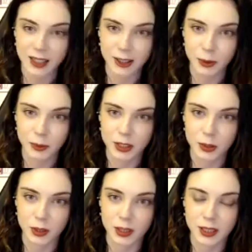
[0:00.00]
and I
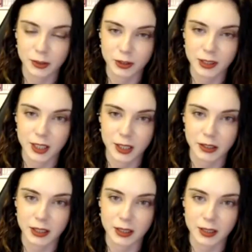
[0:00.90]
published one in a different
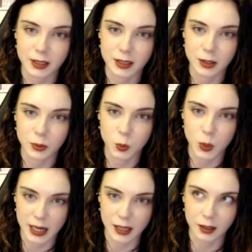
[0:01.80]
series as
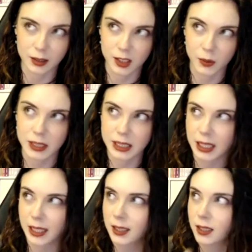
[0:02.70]
well. So I
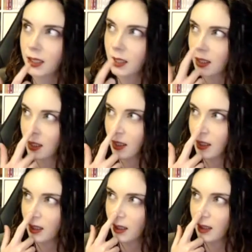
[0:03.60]
did
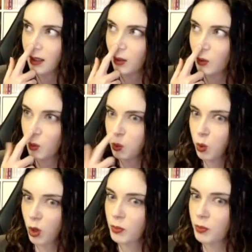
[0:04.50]

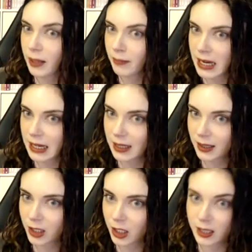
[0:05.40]
one book in May
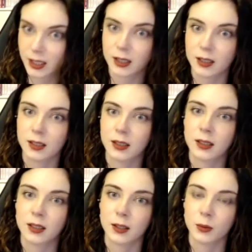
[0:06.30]
last year,
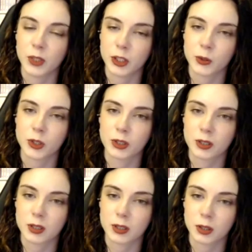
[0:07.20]
which
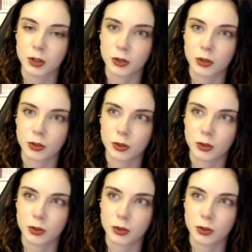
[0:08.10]
was the